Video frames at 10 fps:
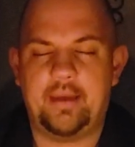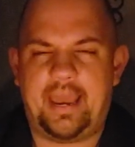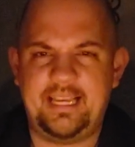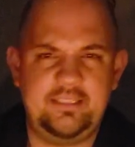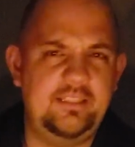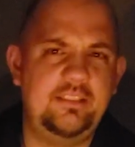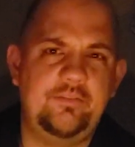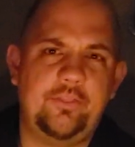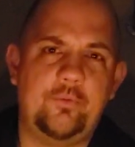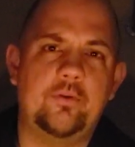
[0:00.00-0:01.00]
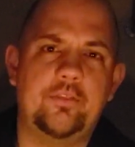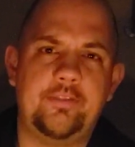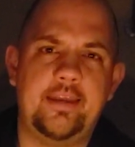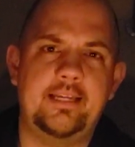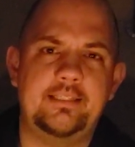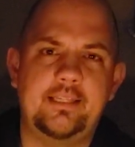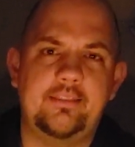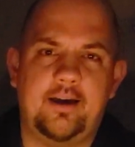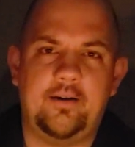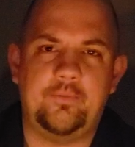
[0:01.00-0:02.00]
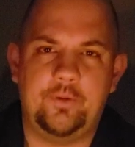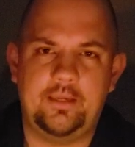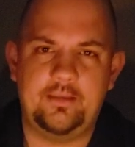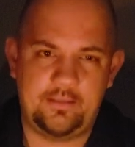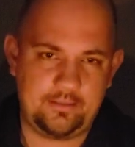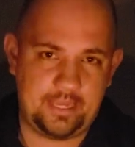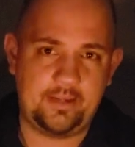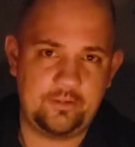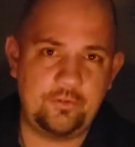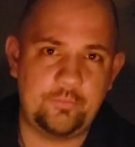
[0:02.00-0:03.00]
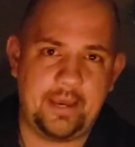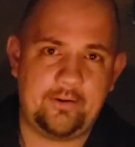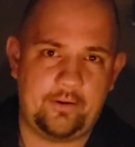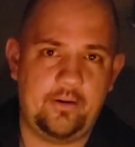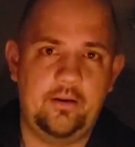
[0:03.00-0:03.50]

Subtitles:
Asked us if there were things he thought that they could do better,